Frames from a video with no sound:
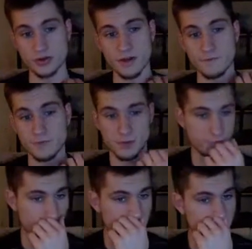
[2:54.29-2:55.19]
run a
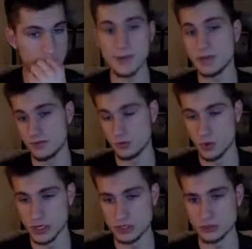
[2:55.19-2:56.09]
Final Gambit if you
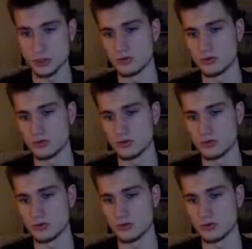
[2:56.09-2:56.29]
wanted to.